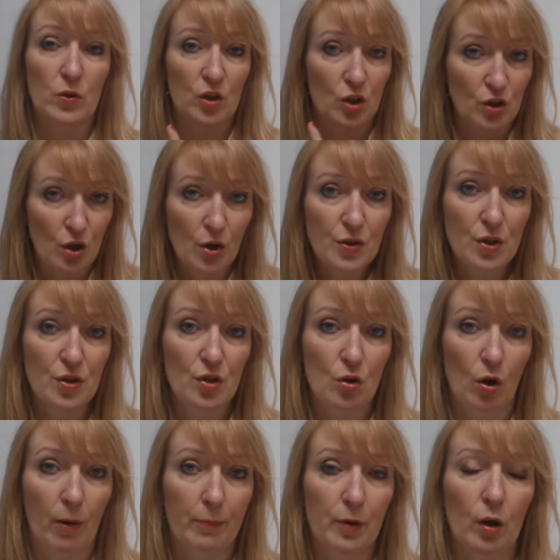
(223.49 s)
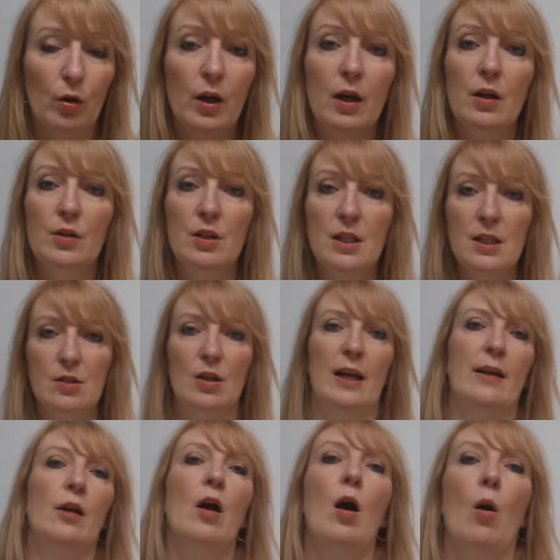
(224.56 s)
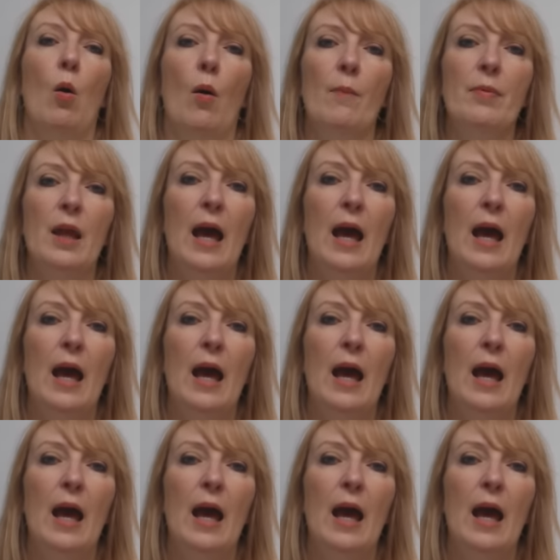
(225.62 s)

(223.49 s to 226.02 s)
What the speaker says: which is also Scorpio. You need to let go.